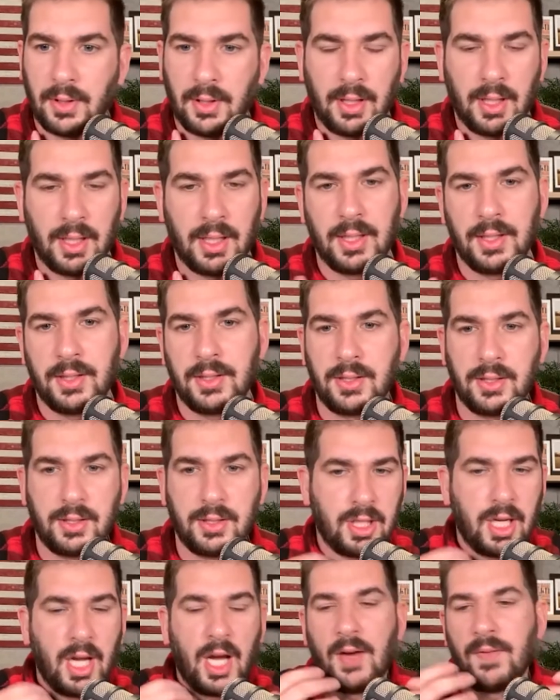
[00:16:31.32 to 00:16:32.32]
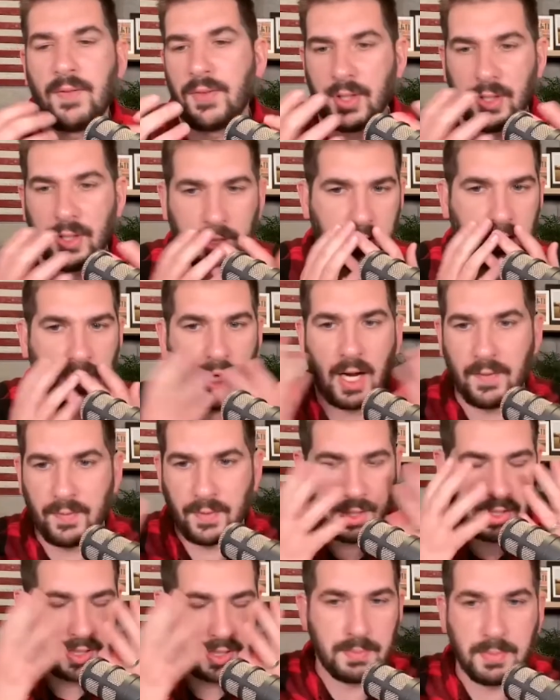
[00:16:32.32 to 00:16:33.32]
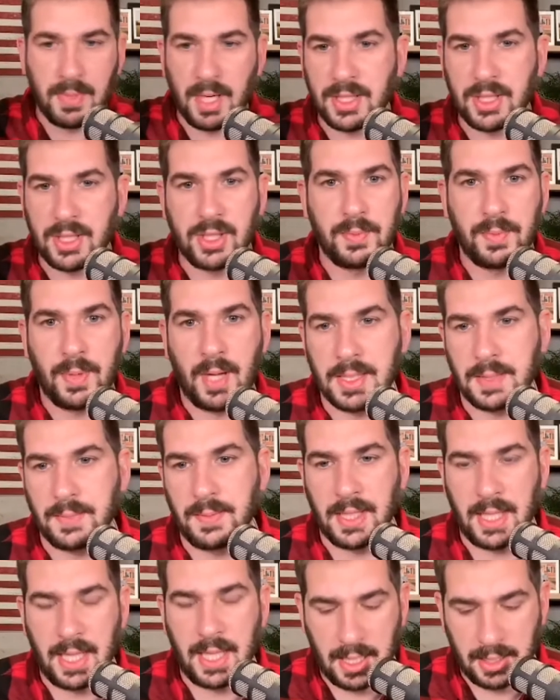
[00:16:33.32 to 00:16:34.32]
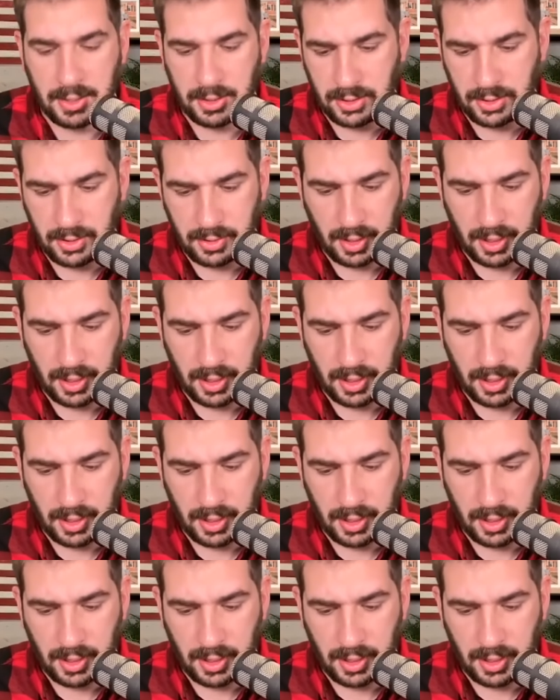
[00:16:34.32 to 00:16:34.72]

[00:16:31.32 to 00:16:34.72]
uh, cover cover as much as you possibly can.